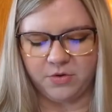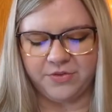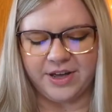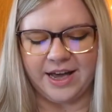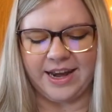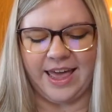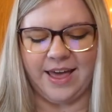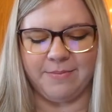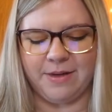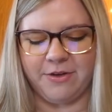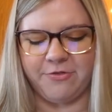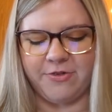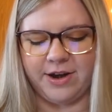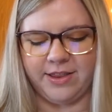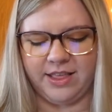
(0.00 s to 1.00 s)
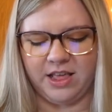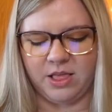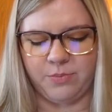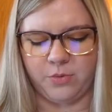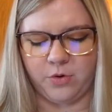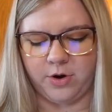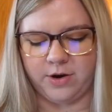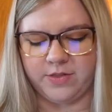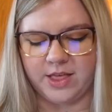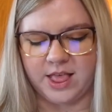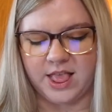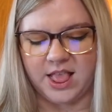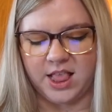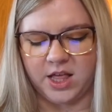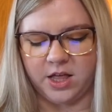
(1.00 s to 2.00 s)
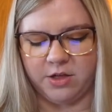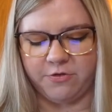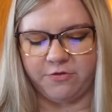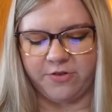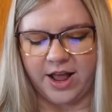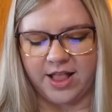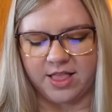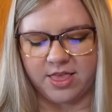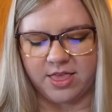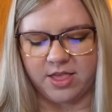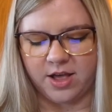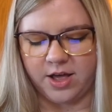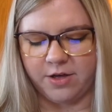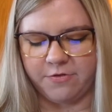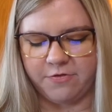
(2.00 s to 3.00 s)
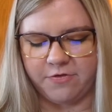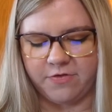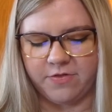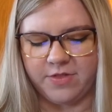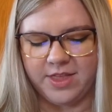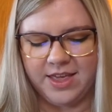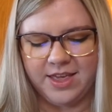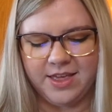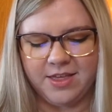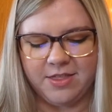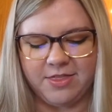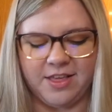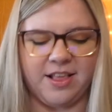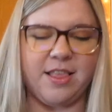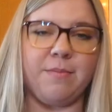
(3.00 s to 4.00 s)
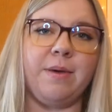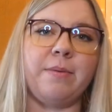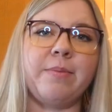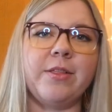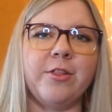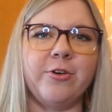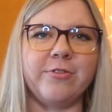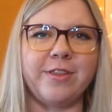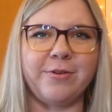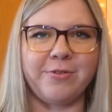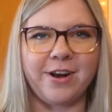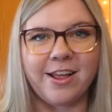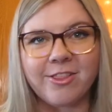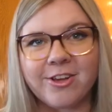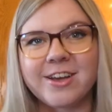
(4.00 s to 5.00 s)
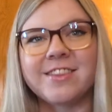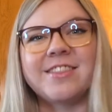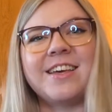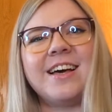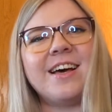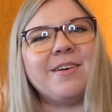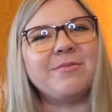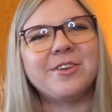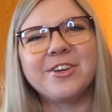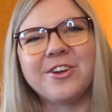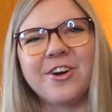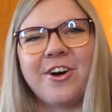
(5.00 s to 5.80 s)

Moving on, I have my friendlies board. This is all friend stuff. Things that make me lonely when I look at them, you